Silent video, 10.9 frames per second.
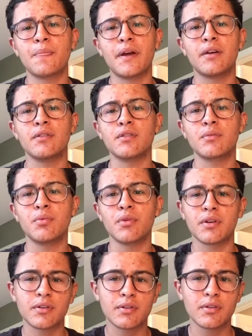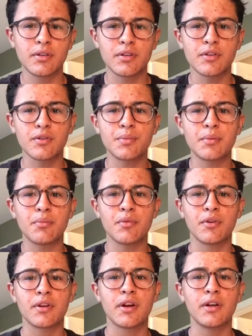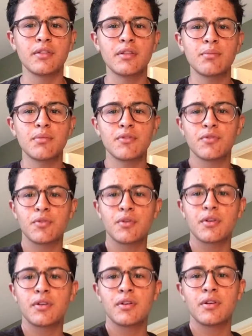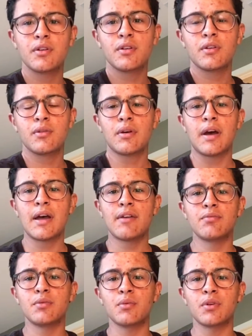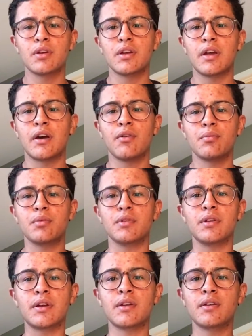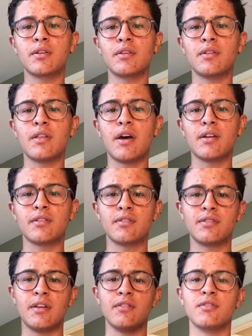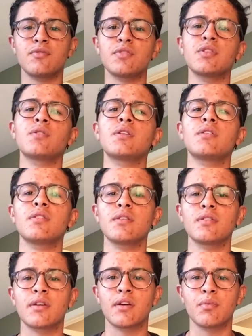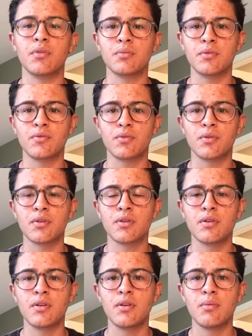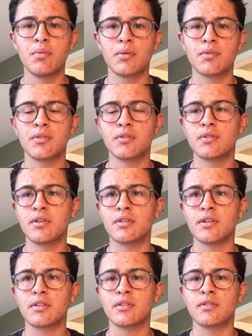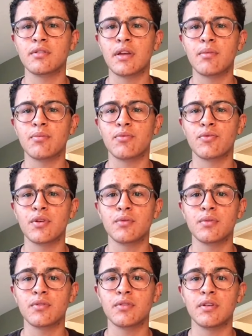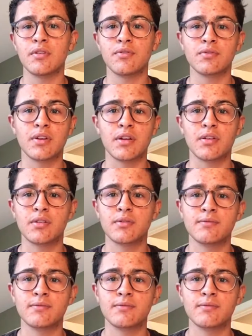I look a little bit more cut than before. I have been working out, but like not extensively or anything like I was before, but I'm still seeing like the same frequency of like